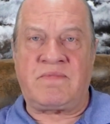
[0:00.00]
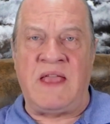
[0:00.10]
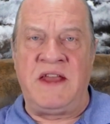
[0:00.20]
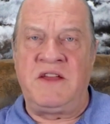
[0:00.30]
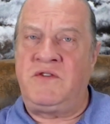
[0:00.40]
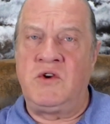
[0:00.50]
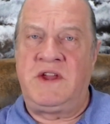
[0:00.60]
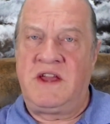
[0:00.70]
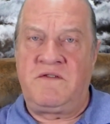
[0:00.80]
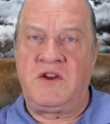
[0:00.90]
And if you
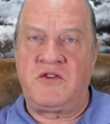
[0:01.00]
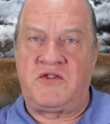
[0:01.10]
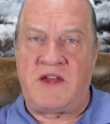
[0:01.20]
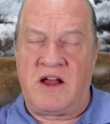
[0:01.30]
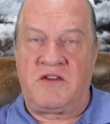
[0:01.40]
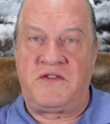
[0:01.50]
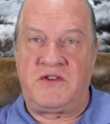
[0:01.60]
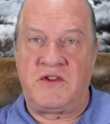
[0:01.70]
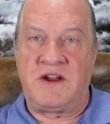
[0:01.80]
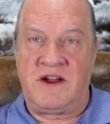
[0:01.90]
give yourself
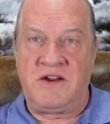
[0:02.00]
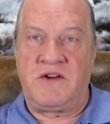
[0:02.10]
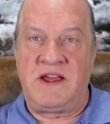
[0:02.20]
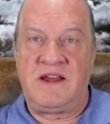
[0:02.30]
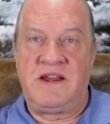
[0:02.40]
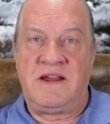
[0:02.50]
to the hungry.